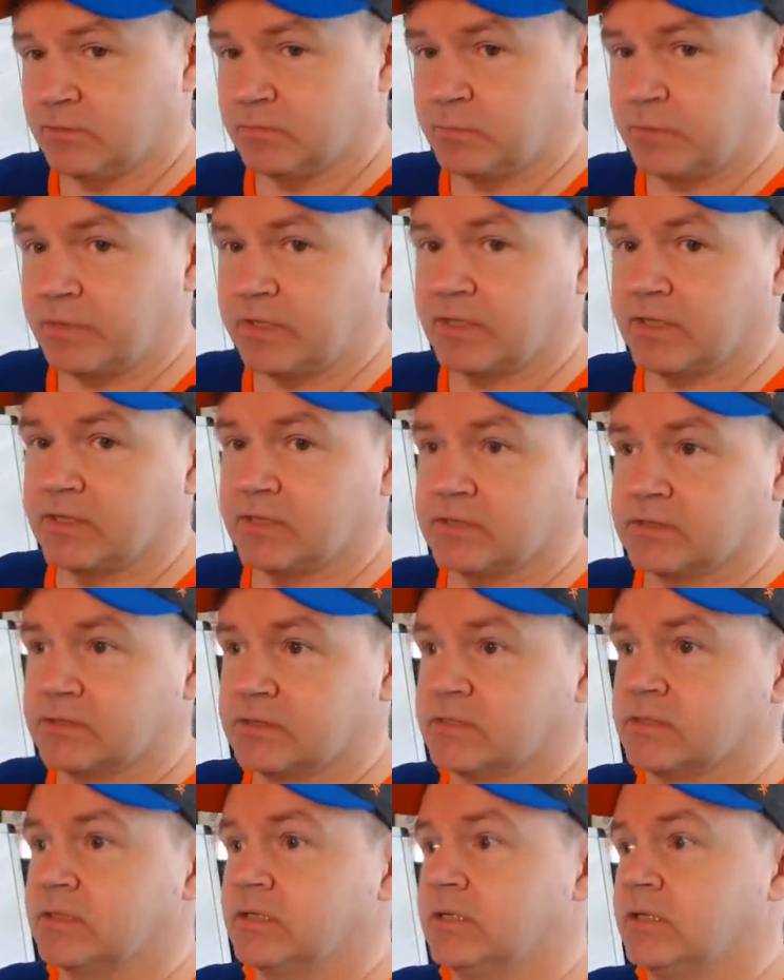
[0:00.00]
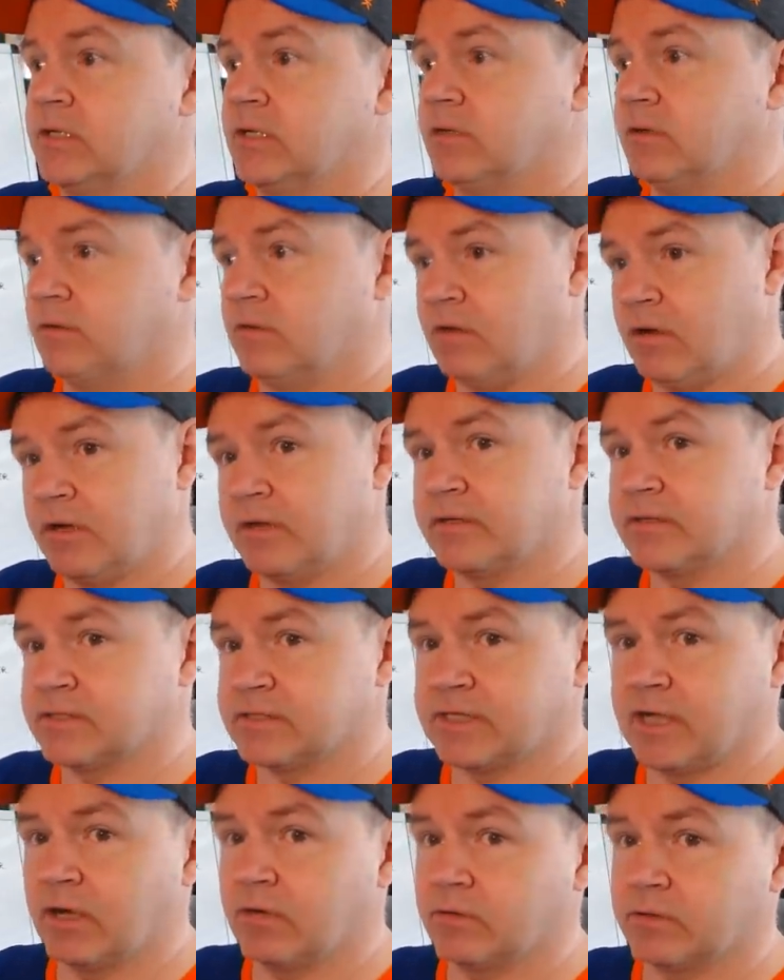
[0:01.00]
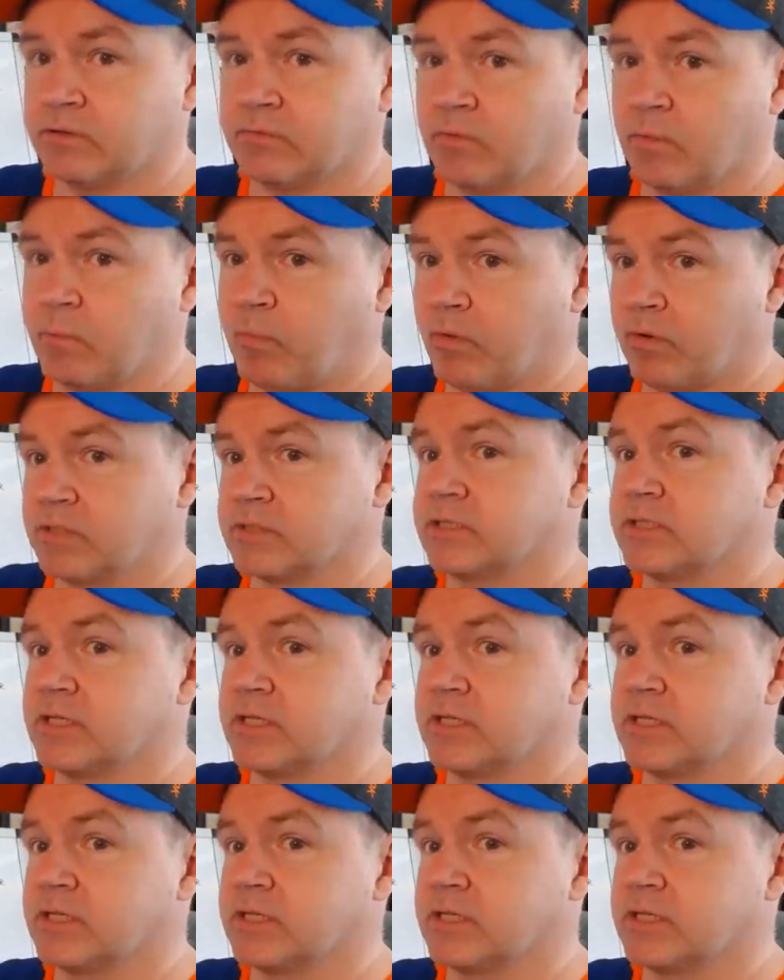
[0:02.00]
Because a lot of the scouting reports